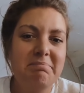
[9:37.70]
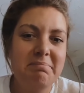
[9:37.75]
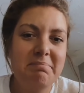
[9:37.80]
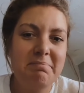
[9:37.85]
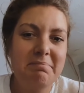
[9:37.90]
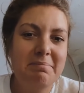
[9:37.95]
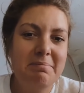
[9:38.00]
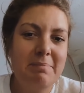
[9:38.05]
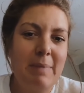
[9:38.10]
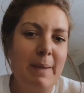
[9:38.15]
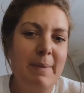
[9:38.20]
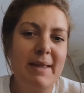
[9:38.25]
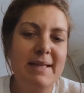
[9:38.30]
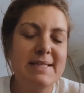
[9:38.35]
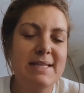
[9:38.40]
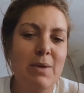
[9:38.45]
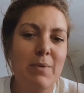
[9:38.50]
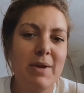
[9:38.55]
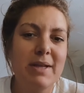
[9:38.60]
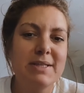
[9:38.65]
Maybe that's
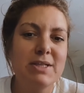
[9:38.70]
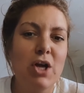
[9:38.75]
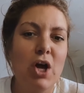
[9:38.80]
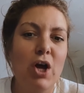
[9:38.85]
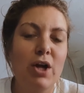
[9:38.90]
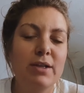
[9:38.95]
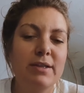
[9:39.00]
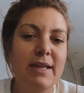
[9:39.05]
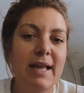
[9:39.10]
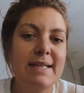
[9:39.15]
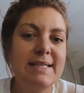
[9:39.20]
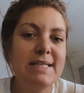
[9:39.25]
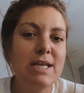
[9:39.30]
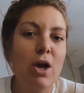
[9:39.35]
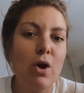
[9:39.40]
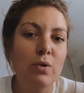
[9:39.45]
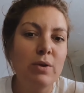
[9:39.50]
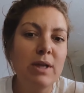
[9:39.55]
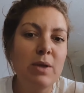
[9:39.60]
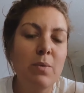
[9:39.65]
not what it's called. That's the
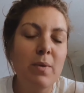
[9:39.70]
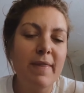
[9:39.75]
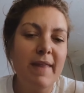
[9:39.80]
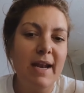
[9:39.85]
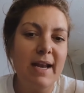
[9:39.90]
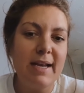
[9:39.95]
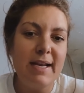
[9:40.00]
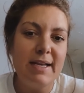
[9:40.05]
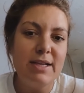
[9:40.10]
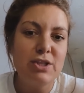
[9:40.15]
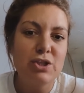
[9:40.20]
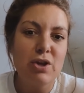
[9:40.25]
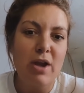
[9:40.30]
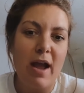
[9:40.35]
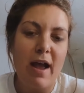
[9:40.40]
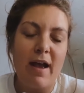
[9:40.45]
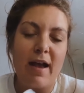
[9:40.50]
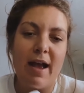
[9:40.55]
only one that I didn't try.